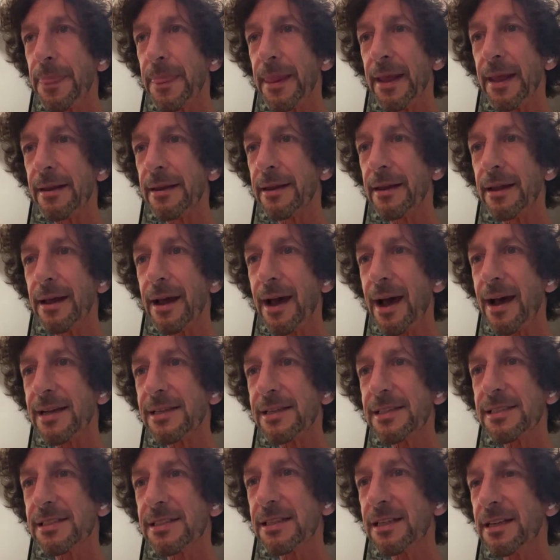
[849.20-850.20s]
And I
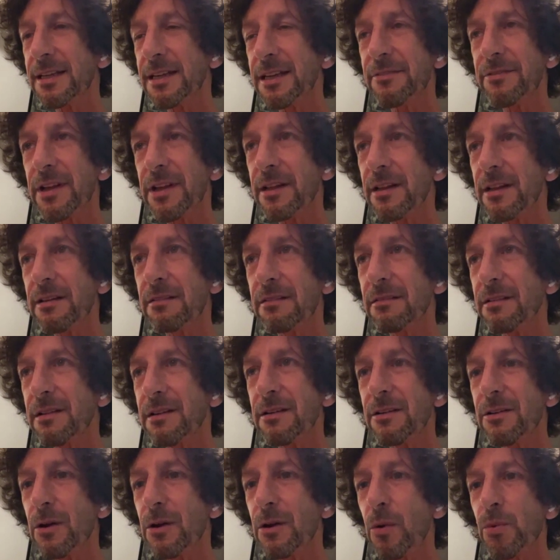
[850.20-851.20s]
see even
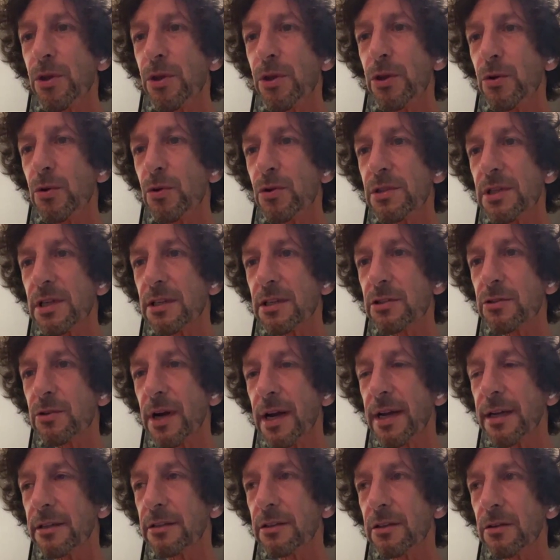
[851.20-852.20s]
no use in
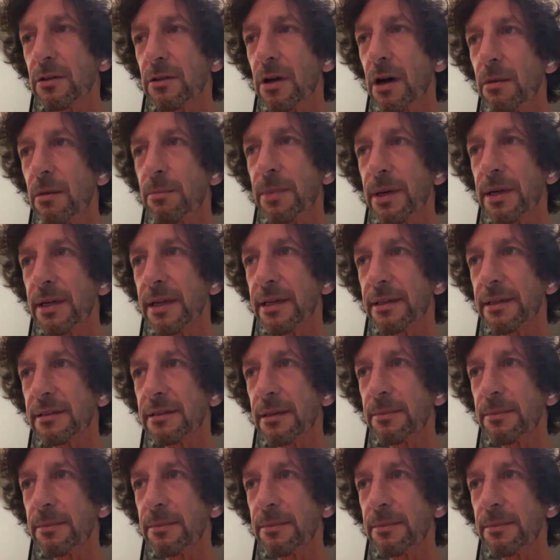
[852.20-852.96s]
trying to combat it.